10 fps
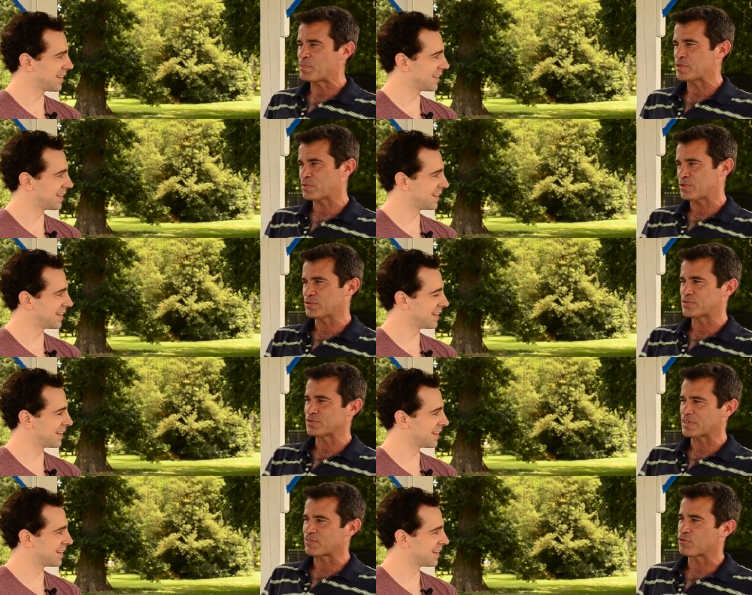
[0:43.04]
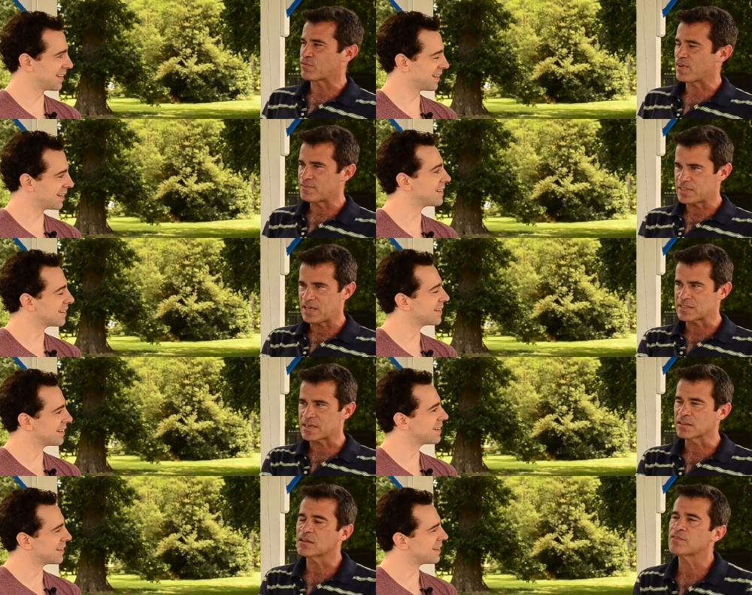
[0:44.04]
Speaker 1: up into rehearsals like four or five days,
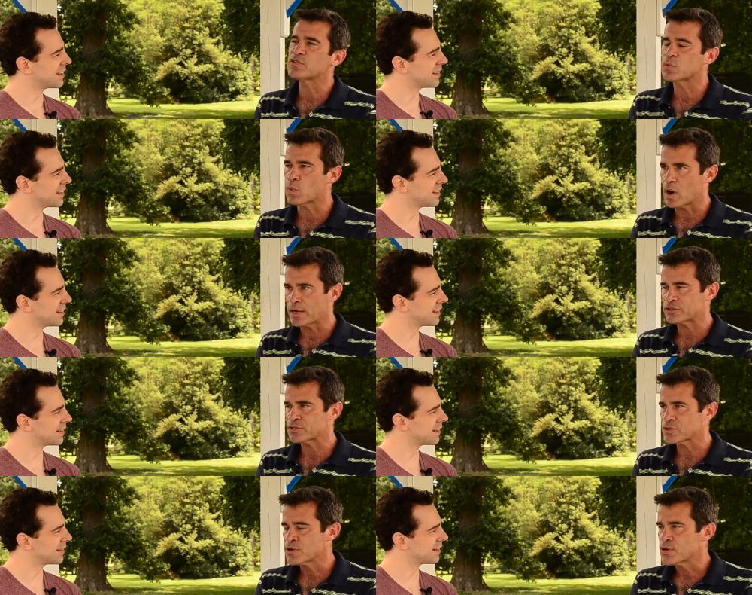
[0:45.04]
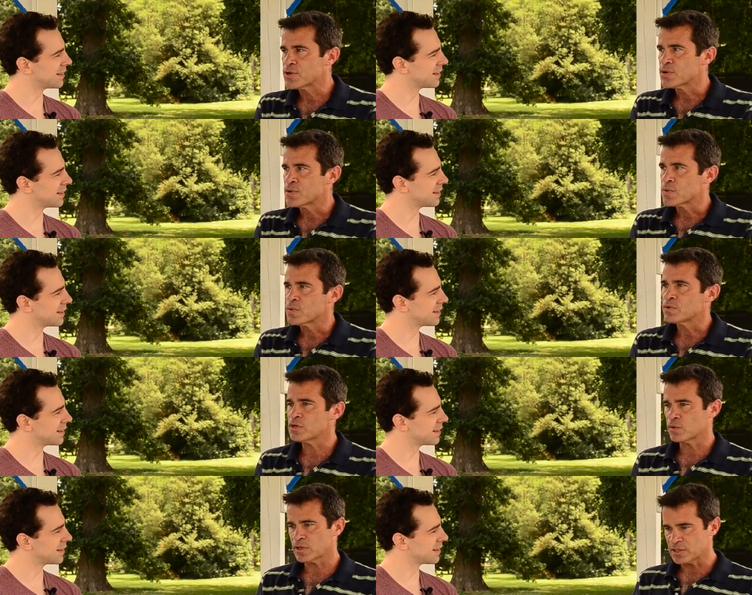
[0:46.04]
and I love to watch,
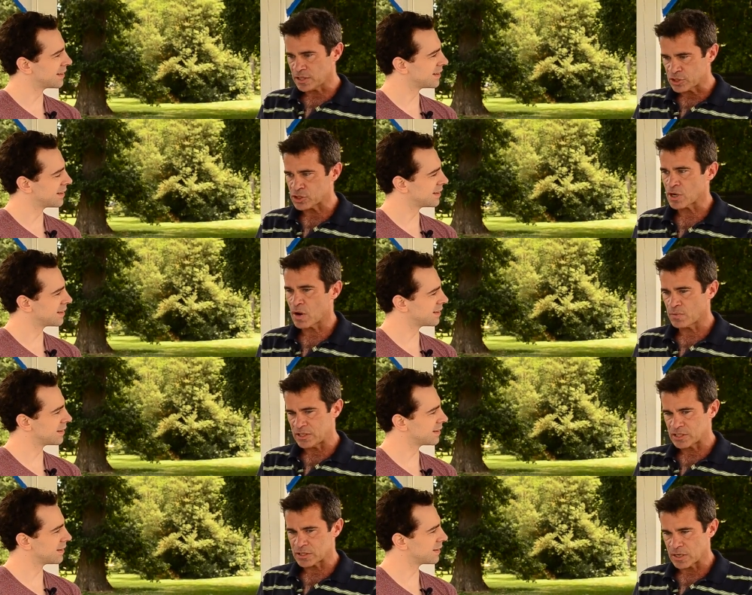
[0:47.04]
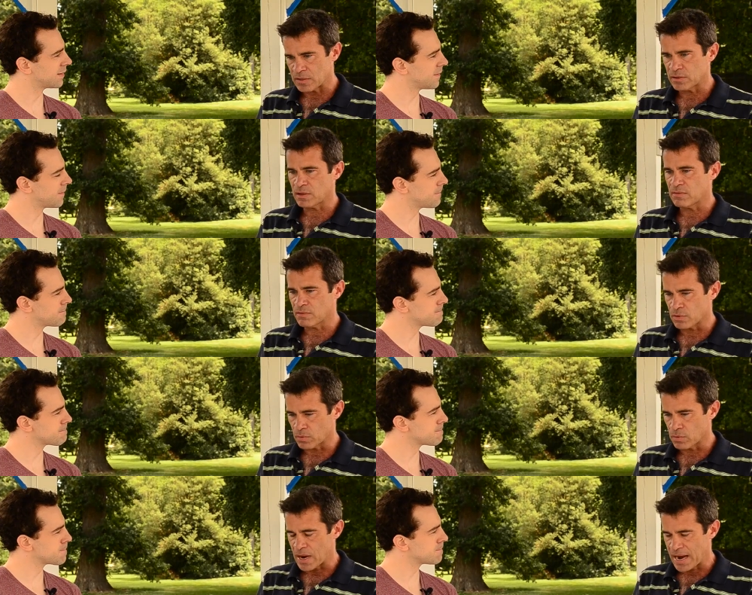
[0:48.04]
you know, because each show and each uh, their
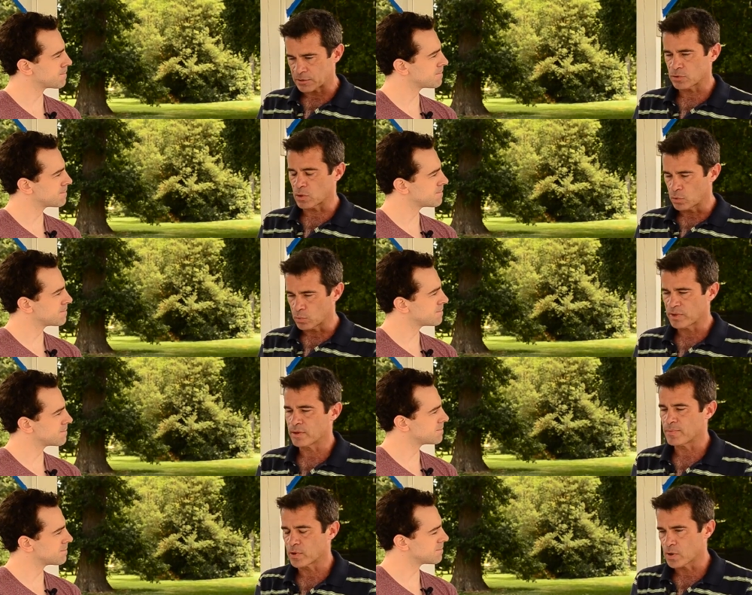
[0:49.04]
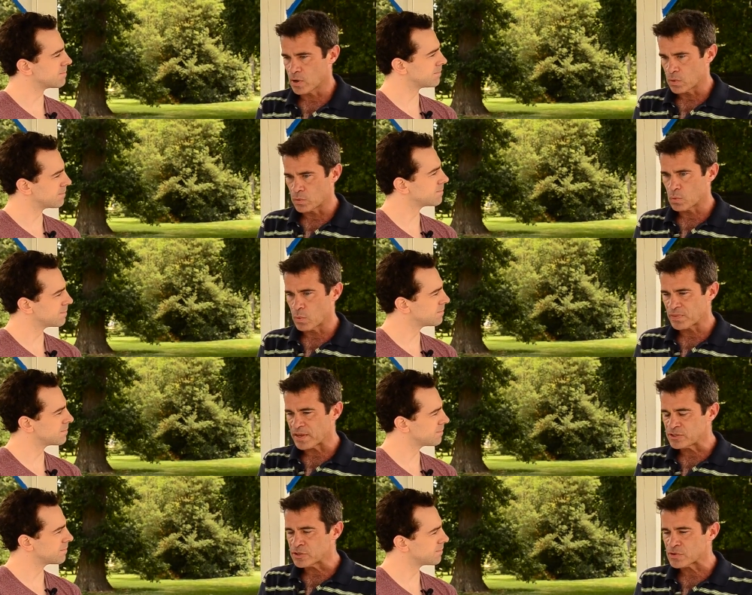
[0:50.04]
actor, their own rhythm, their mm. own what
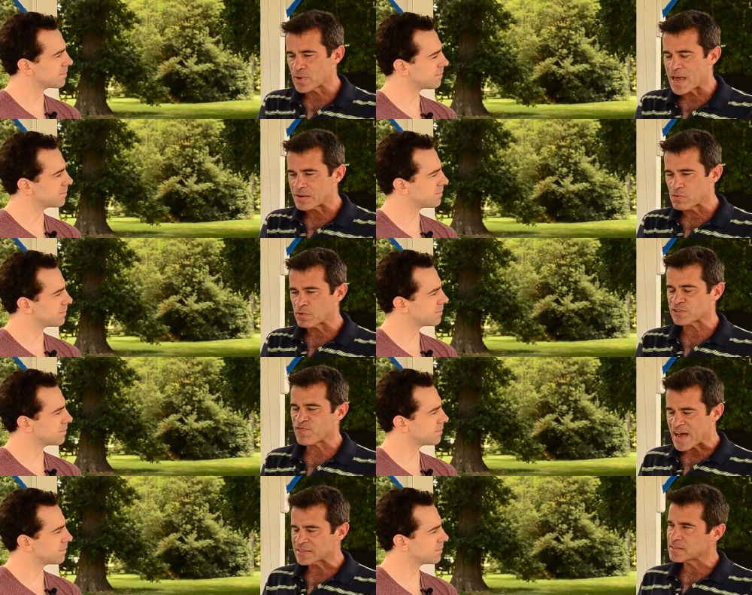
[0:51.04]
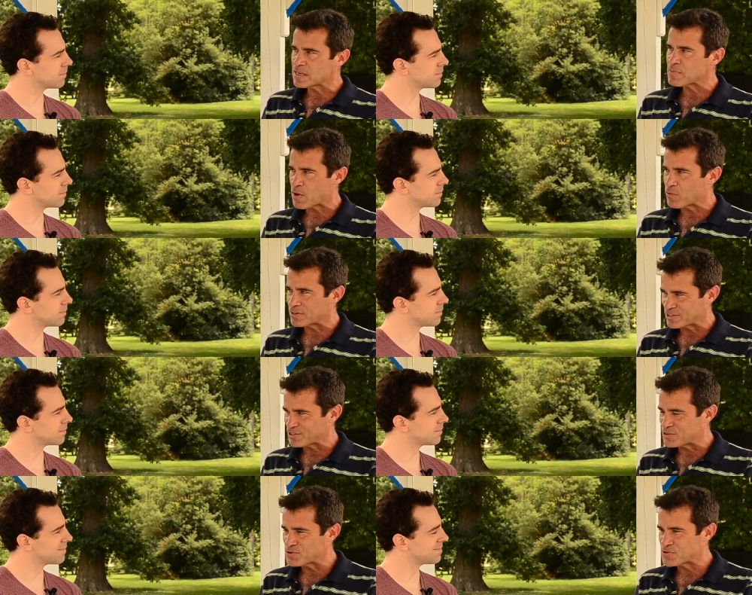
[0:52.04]
they do. And what's fascinating about
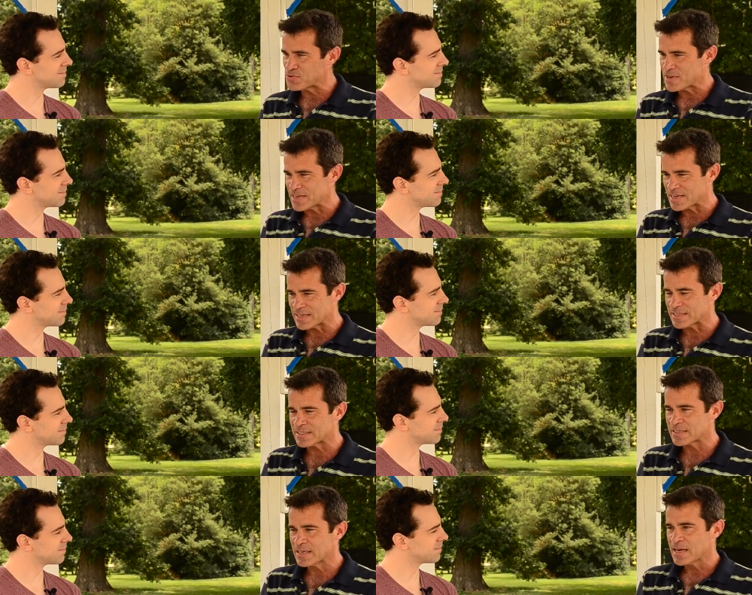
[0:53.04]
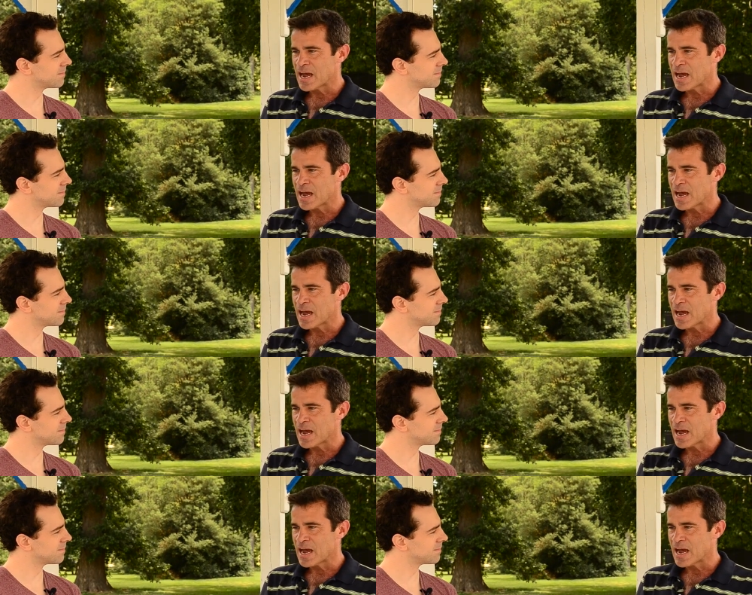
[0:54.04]
watching you is,